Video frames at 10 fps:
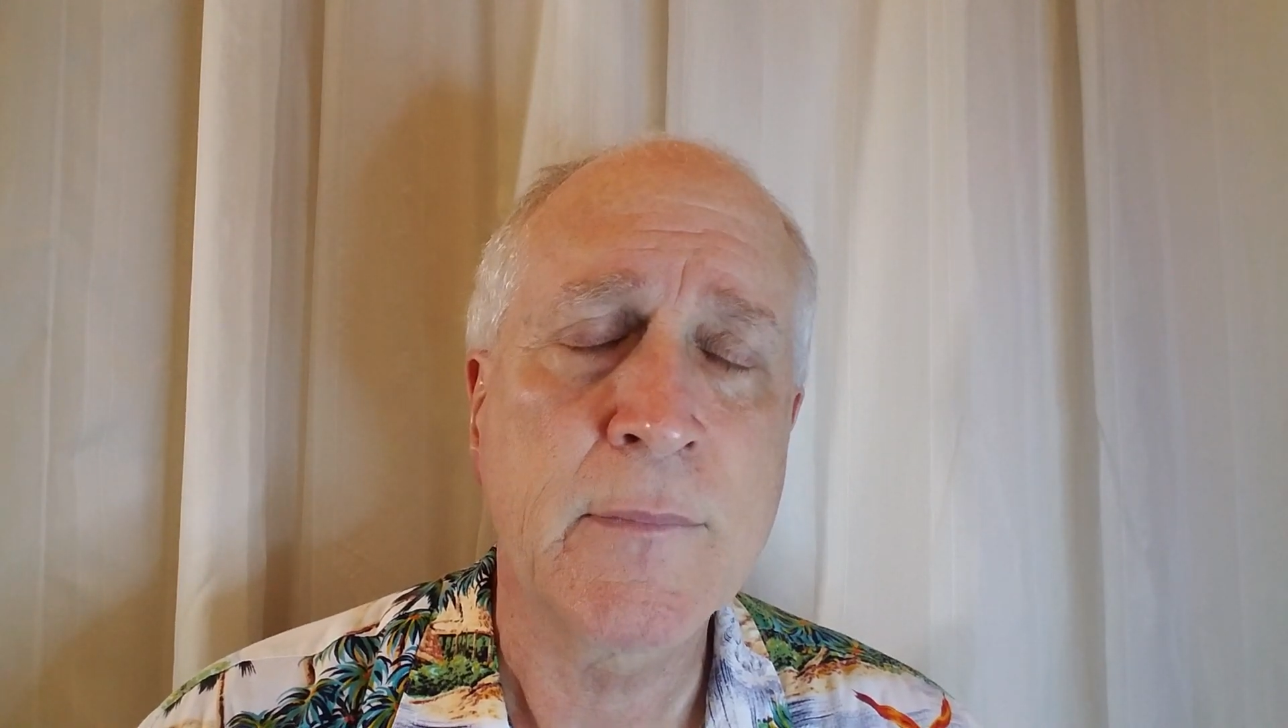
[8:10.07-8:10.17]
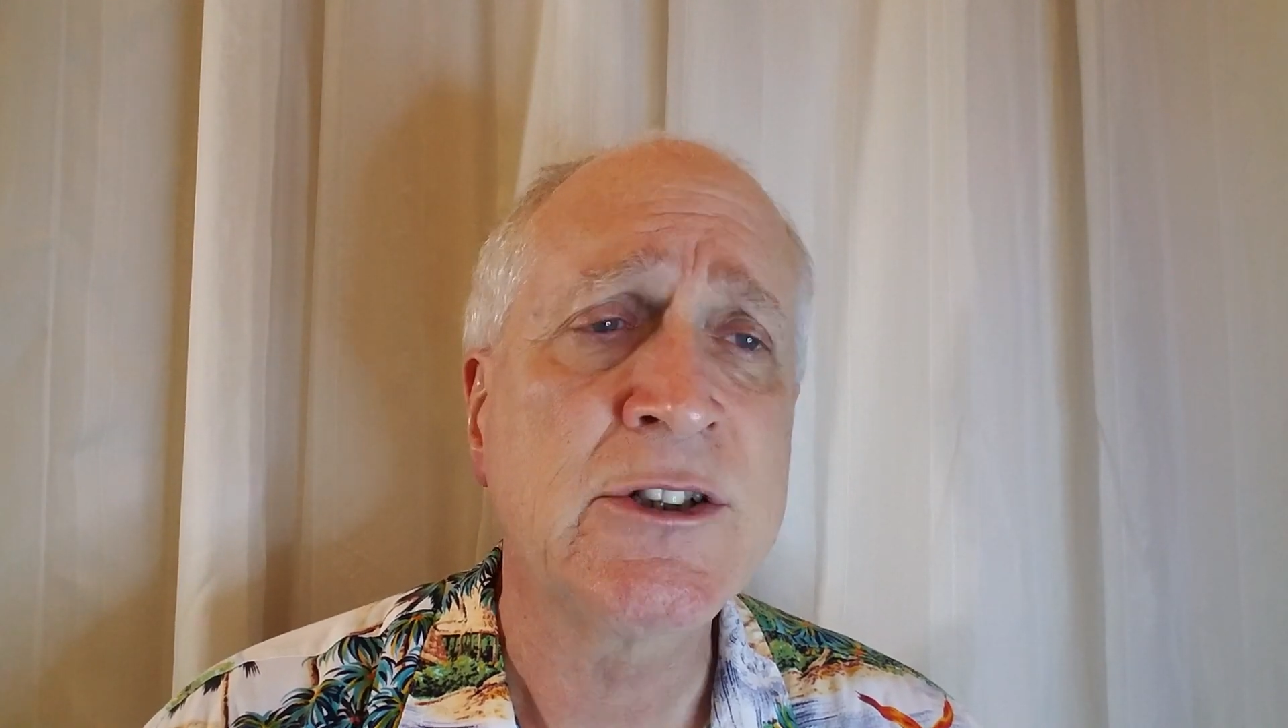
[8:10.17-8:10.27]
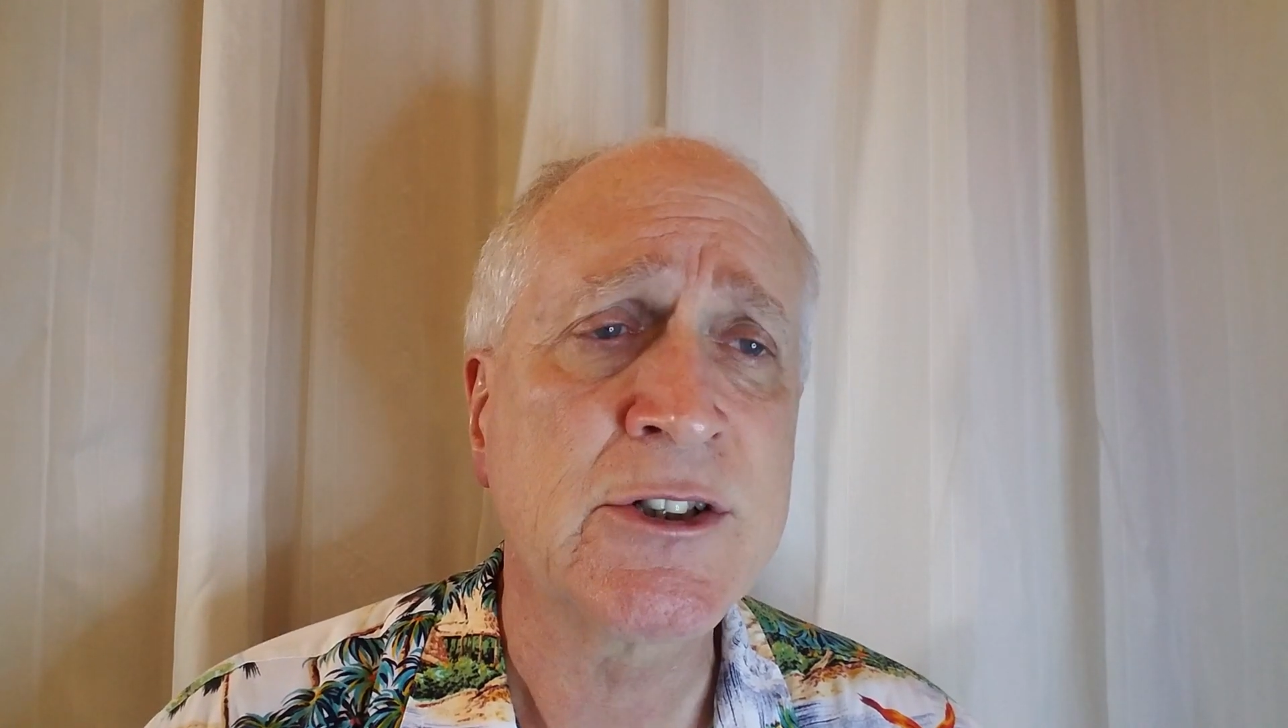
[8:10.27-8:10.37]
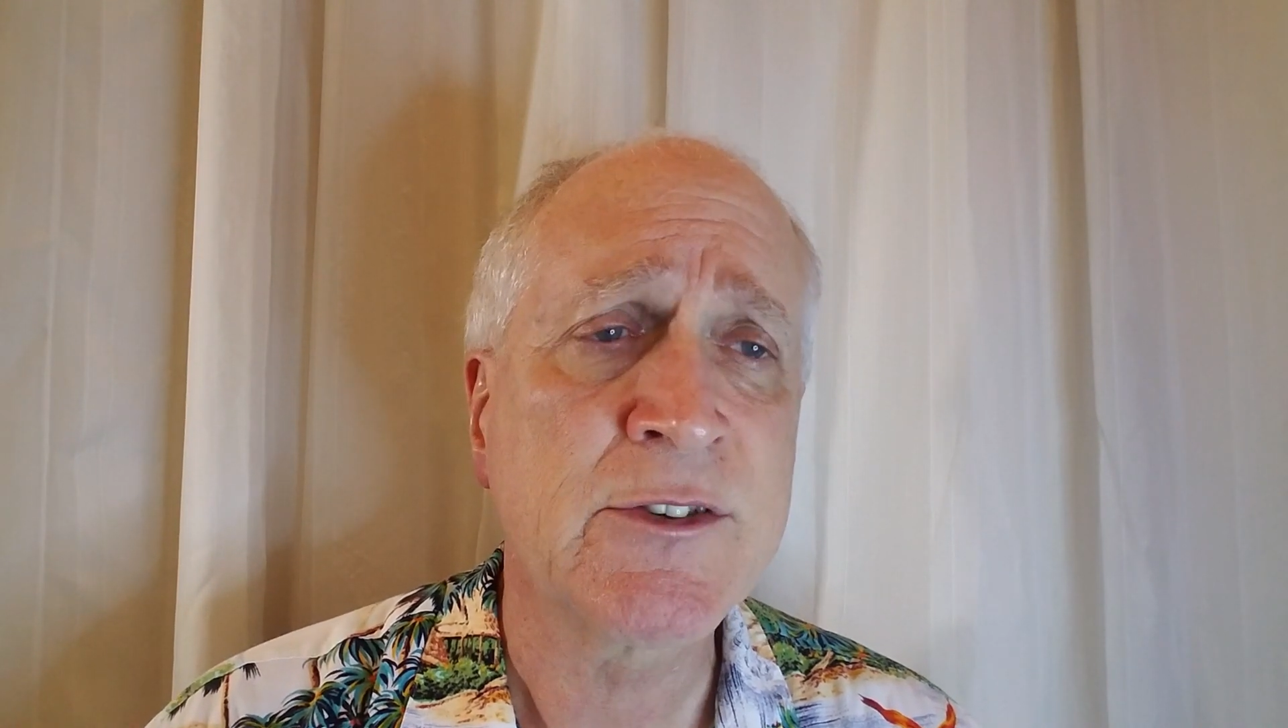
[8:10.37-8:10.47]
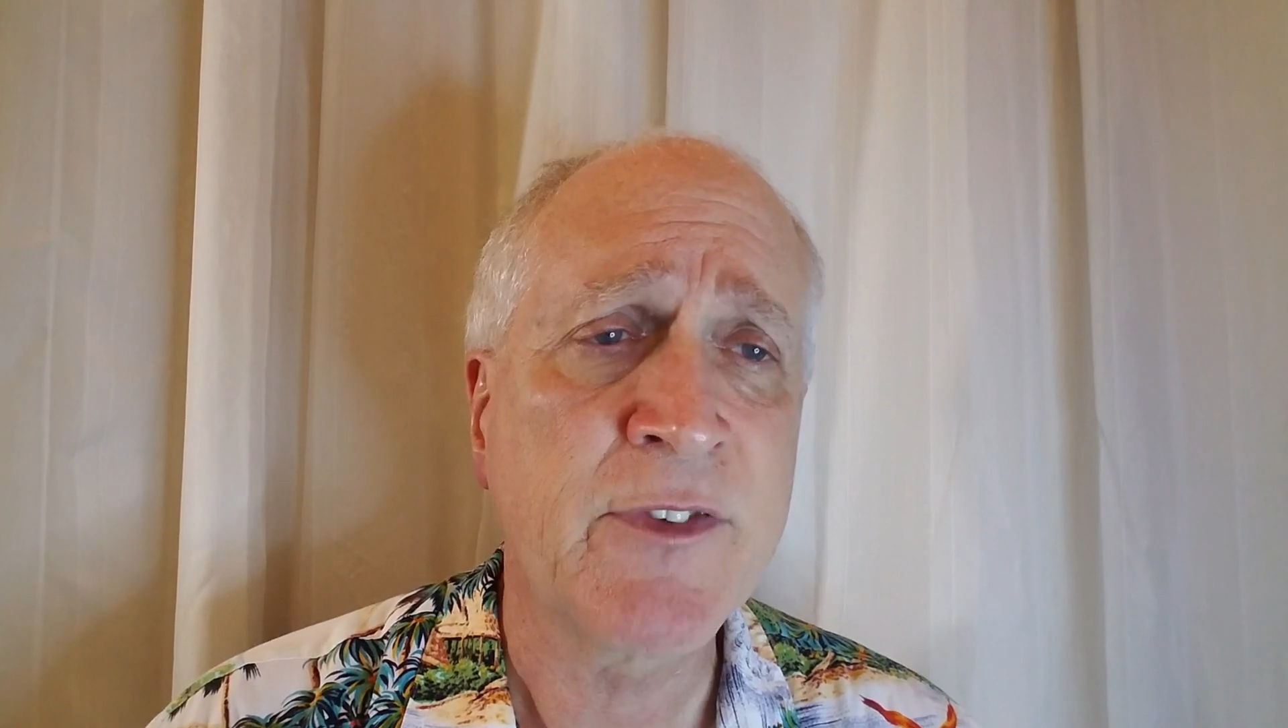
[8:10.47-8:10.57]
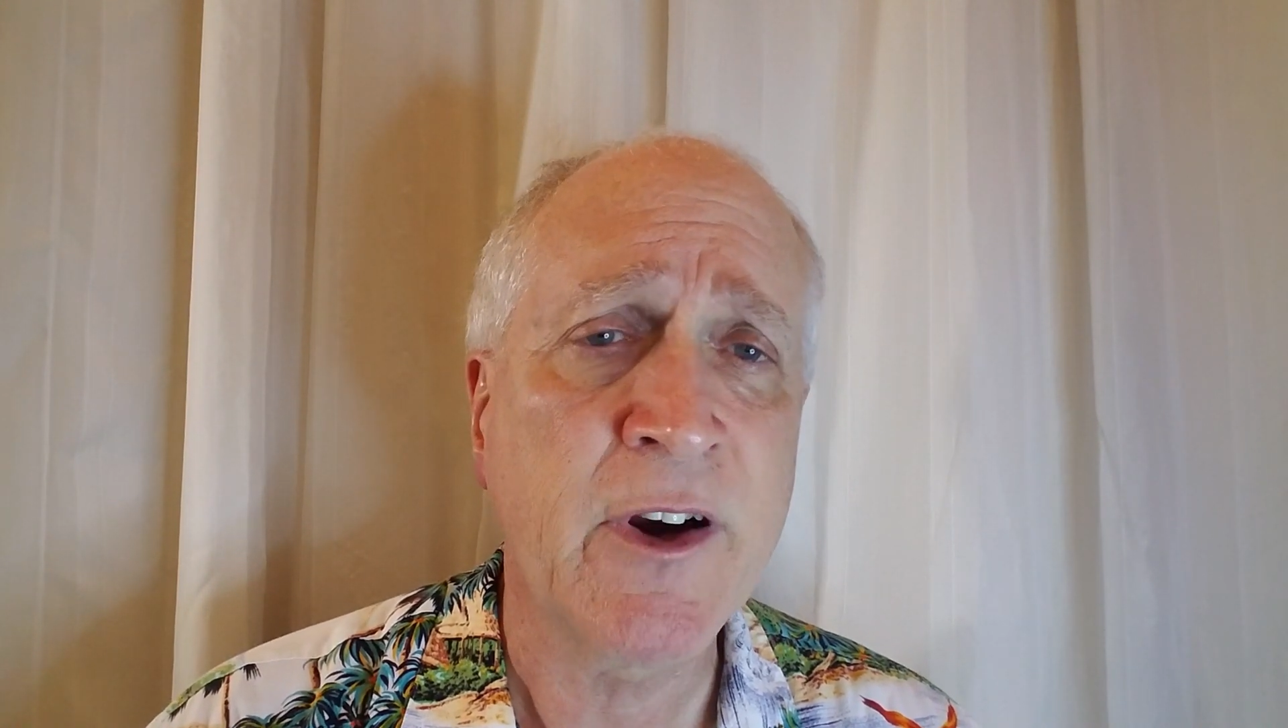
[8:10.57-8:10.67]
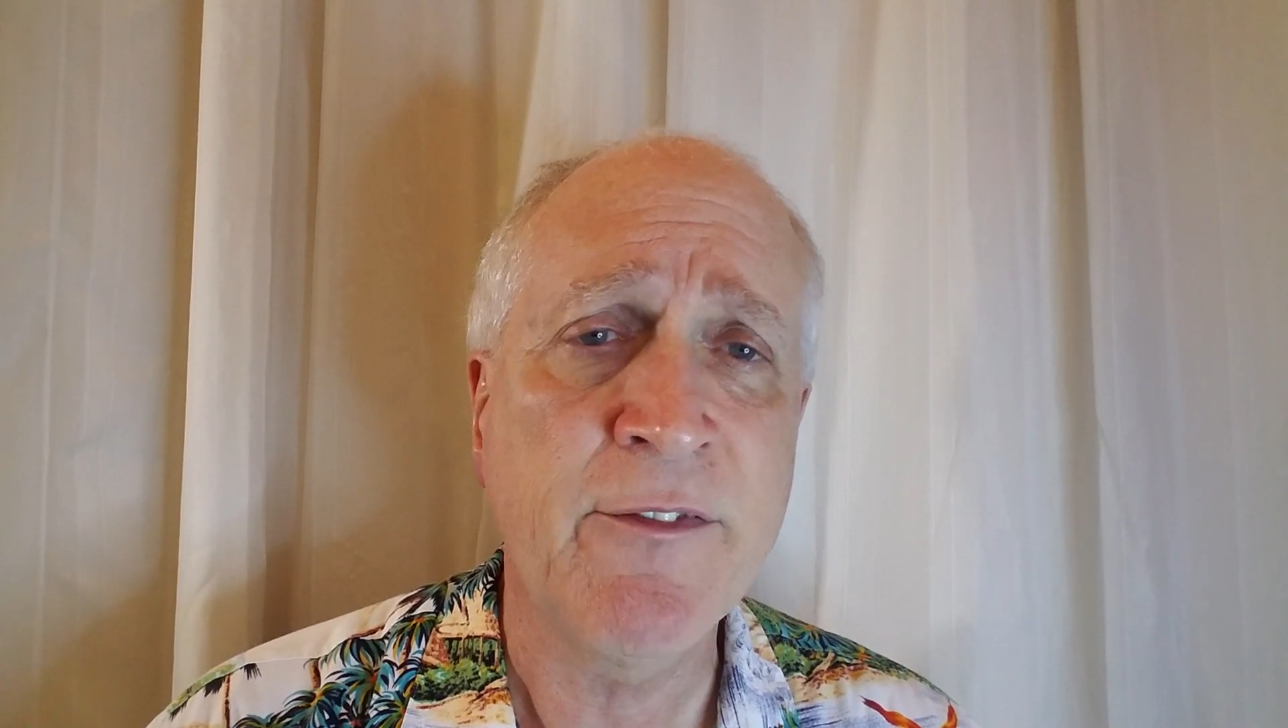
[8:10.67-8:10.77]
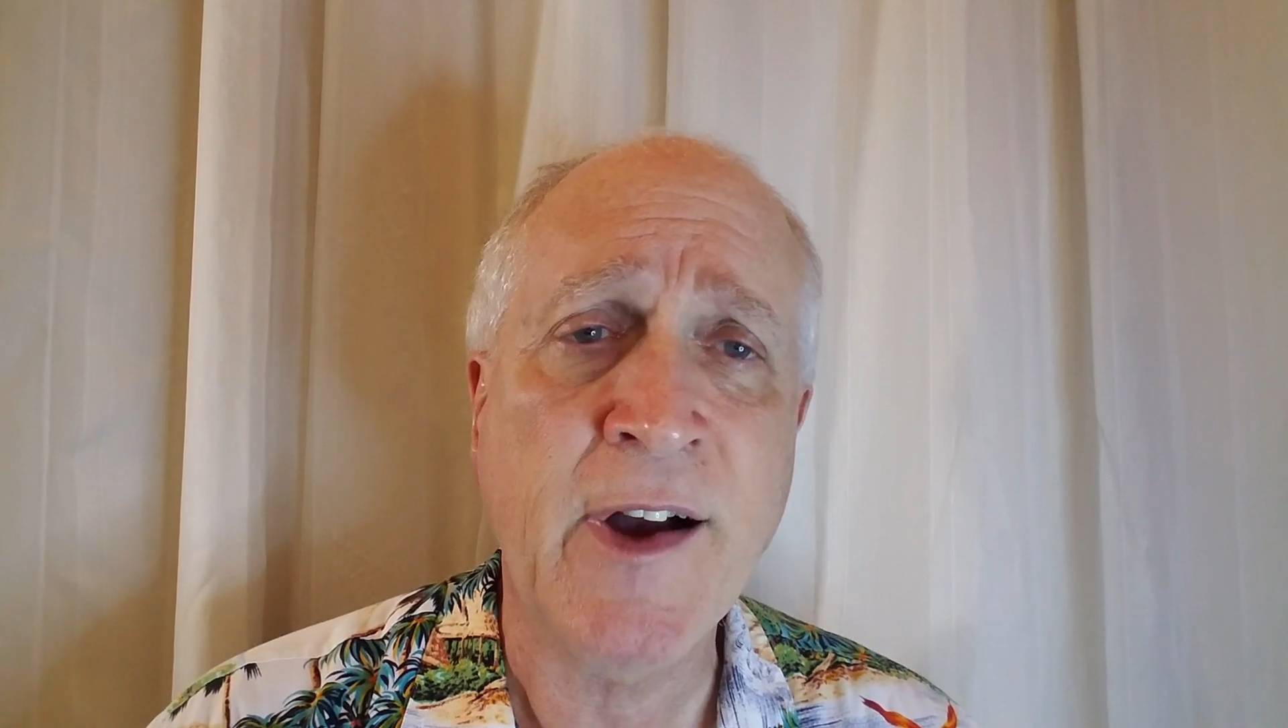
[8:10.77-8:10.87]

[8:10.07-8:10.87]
She's a very